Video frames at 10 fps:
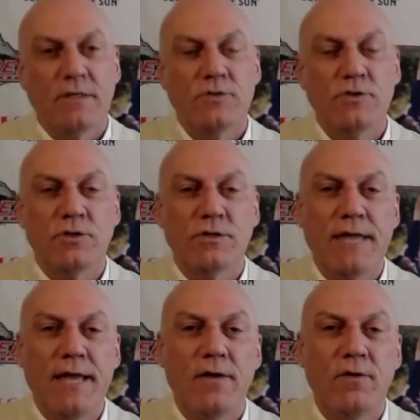sure.
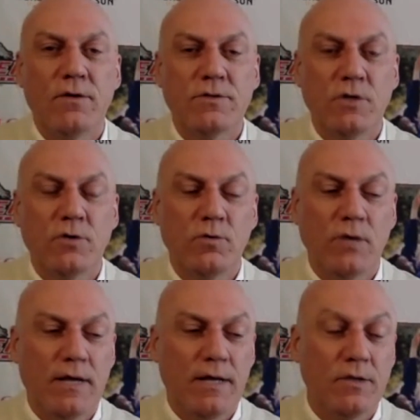Now, so
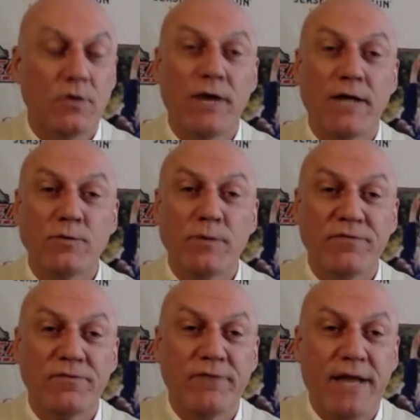uh, you graduate
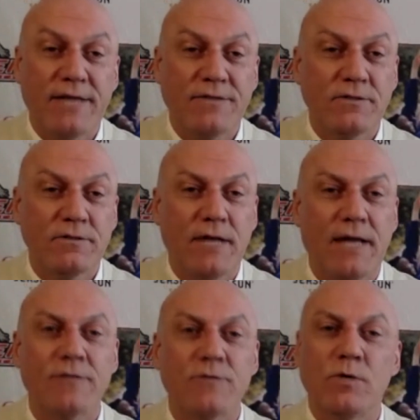from Vassar. How
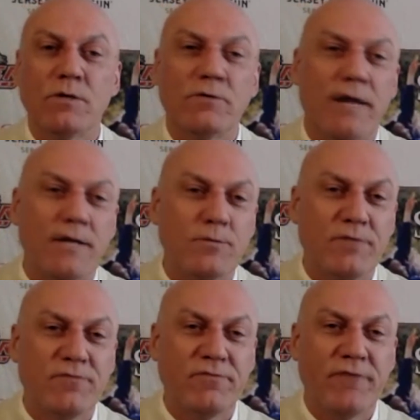does one graduate
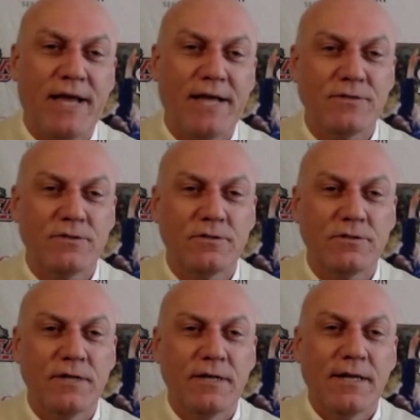from Vassar
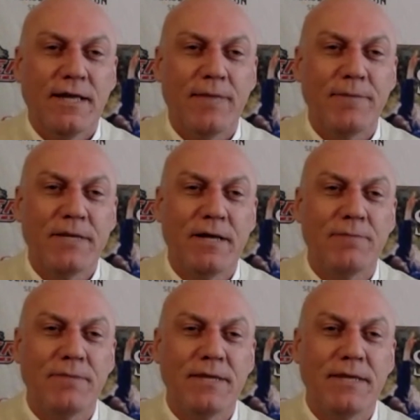and
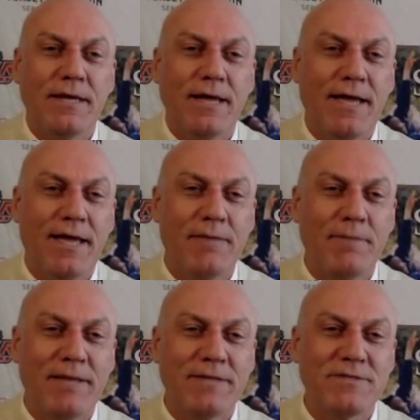become the uh, head
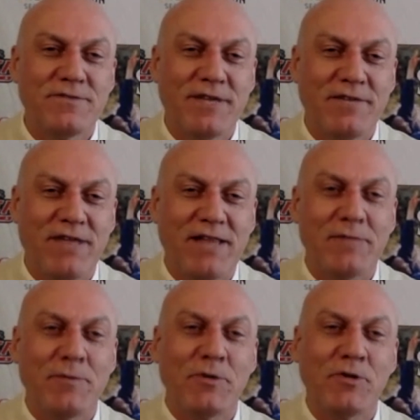men's uh,
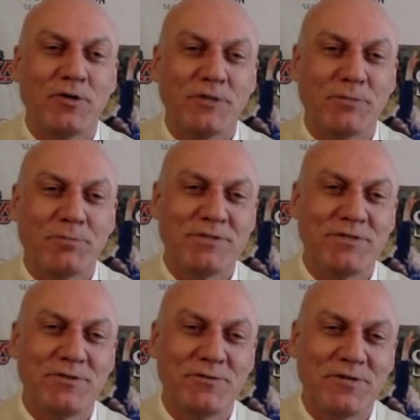volleyball coach at Princeton
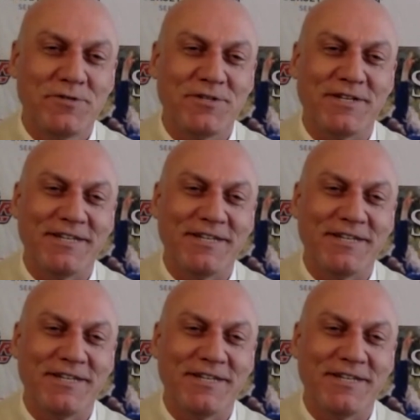University?